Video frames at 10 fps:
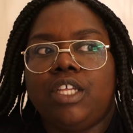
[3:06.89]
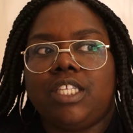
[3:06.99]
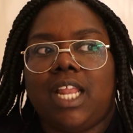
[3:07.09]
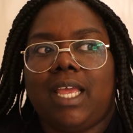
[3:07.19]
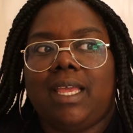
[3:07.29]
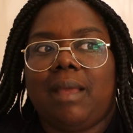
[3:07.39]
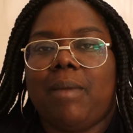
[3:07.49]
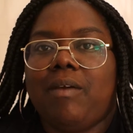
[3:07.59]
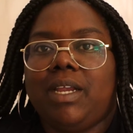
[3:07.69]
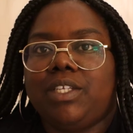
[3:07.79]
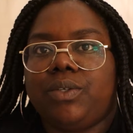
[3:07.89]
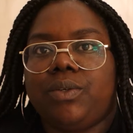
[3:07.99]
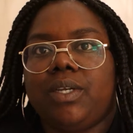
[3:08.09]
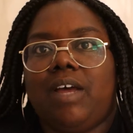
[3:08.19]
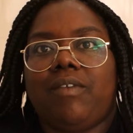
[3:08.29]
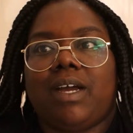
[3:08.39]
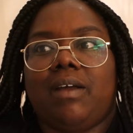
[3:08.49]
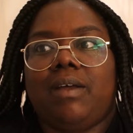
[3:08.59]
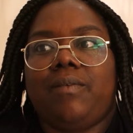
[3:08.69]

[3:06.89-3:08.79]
to like get married soon and have like a